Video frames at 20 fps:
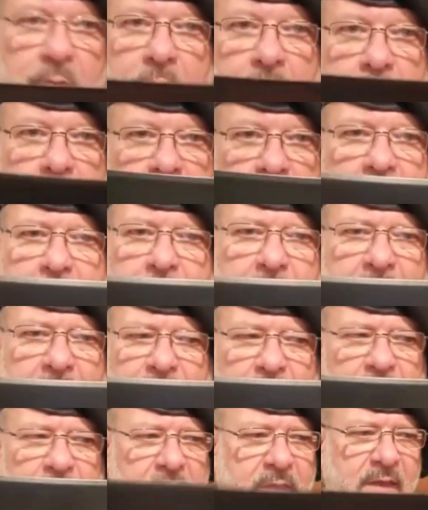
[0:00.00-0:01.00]
I
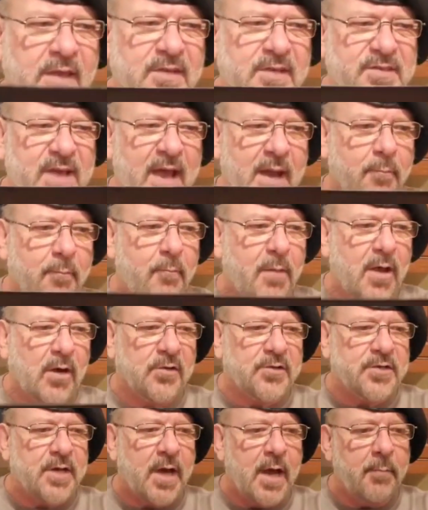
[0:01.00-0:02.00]
forget the exact metal
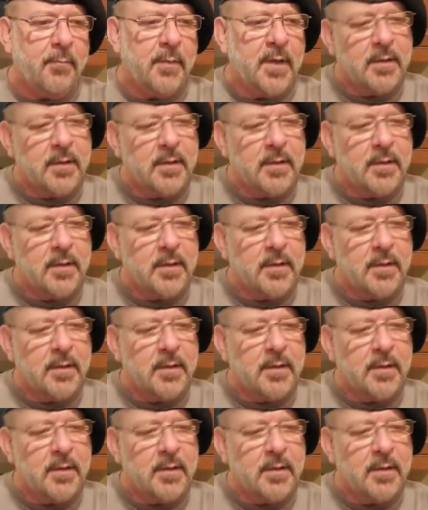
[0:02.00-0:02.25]
type.